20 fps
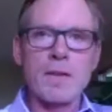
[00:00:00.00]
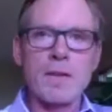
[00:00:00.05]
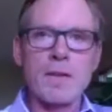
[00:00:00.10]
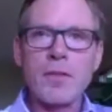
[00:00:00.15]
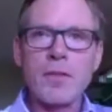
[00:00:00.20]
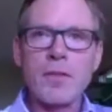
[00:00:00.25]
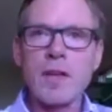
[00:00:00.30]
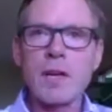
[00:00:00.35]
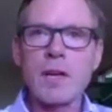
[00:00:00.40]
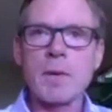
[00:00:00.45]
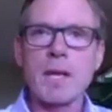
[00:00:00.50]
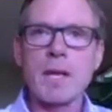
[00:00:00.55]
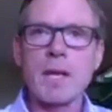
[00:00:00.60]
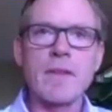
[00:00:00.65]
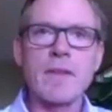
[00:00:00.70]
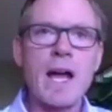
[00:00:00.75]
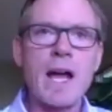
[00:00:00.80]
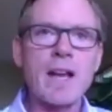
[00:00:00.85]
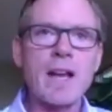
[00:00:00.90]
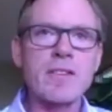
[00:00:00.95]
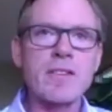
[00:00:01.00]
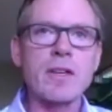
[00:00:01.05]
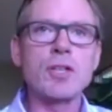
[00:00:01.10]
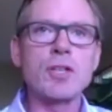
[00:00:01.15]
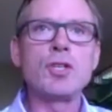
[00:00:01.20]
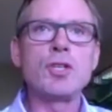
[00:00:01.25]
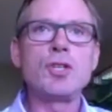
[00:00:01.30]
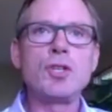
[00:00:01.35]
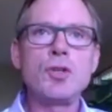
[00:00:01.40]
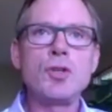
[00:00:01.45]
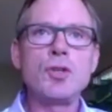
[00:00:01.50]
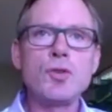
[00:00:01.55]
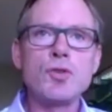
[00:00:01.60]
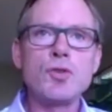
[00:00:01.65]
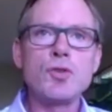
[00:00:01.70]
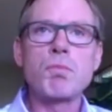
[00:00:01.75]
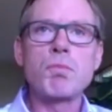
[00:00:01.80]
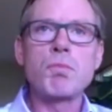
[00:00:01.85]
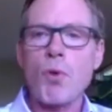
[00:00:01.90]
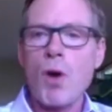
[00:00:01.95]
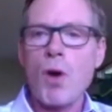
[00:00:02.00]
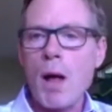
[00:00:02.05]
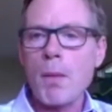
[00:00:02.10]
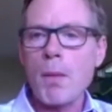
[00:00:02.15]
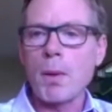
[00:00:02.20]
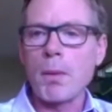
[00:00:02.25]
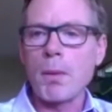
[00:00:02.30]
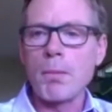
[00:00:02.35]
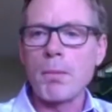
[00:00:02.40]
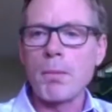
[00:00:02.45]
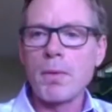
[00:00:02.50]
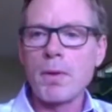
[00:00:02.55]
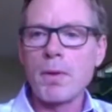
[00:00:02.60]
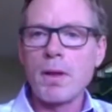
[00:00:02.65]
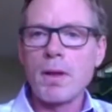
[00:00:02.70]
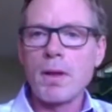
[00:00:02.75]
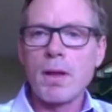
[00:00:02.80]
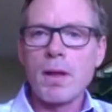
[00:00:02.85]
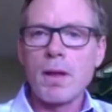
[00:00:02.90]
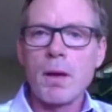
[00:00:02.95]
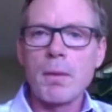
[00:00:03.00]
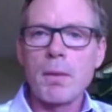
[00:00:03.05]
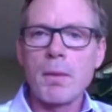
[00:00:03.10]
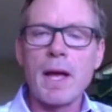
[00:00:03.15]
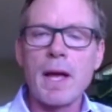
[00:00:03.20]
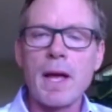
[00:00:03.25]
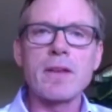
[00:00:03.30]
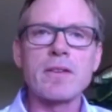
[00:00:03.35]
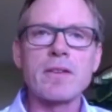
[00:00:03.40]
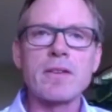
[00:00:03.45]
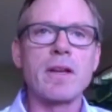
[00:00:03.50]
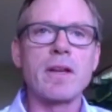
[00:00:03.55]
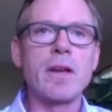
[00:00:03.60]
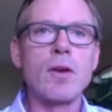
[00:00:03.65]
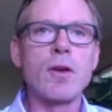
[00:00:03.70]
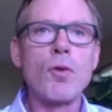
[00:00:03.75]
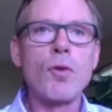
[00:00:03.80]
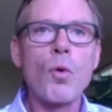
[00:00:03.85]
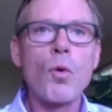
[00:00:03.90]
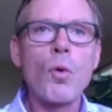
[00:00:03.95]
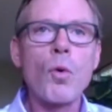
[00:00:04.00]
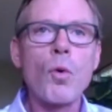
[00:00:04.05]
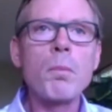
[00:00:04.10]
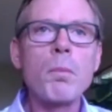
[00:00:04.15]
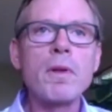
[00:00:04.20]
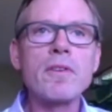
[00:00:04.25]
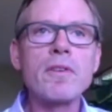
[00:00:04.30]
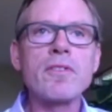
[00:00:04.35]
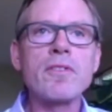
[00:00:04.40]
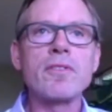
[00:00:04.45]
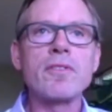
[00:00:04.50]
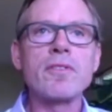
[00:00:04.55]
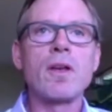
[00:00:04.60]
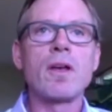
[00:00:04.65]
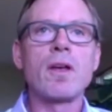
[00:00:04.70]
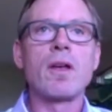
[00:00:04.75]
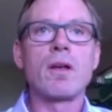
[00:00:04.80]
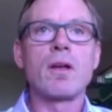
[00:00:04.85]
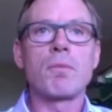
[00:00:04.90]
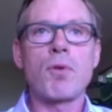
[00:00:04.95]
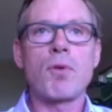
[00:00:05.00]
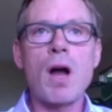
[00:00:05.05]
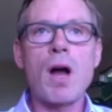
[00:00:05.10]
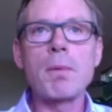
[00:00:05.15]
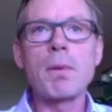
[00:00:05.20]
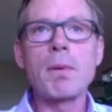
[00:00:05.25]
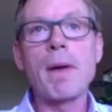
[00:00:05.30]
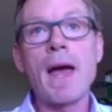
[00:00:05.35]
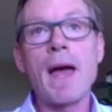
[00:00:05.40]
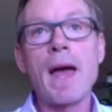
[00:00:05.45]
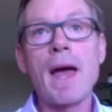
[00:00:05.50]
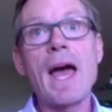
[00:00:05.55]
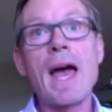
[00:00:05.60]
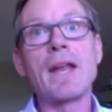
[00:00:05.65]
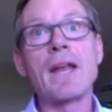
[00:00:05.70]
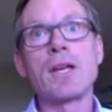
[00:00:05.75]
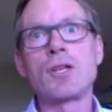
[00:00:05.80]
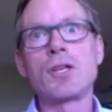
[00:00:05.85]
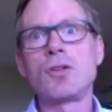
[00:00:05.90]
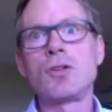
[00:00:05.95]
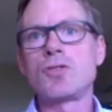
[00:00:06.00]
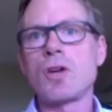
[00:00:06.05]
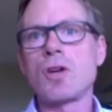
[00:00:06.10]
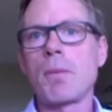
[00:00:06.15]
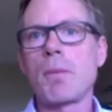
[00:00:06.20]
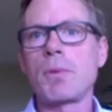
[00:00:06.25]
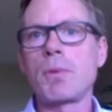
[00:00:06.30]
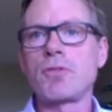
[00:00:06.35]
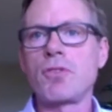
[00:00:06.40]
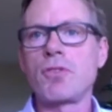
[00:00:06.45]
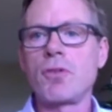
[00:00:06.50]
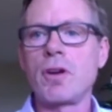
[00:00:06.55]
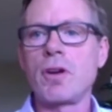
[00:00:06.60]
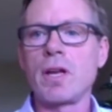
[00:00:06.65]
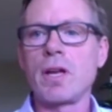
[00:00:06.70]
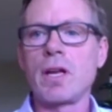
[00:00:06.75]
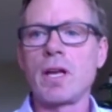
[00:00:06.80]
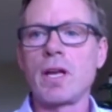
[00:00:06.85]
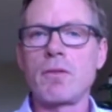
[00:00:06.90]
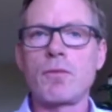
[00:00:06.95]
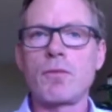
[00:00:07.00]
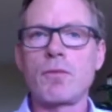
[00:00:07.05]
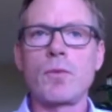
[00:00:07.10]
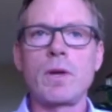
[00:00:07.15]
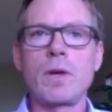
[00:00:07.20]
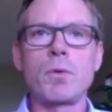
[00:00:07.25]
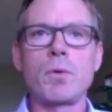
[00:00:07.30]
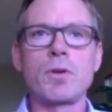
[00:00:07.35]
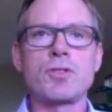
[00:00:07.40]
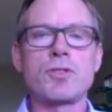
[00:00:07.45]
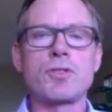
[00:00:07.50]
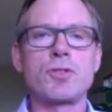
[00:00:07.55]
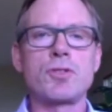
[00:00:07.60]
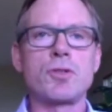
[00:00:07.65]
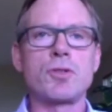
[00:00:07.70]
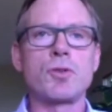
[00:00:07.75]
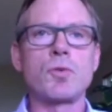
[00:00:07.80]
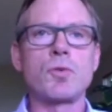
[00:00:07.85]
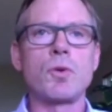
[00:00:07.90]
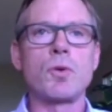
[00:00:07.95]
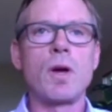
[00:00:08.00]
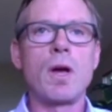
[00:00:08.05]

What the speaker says: you think about it, that is a huge problem. I mean, that is an enormous problem and a huge opportunity. If we were to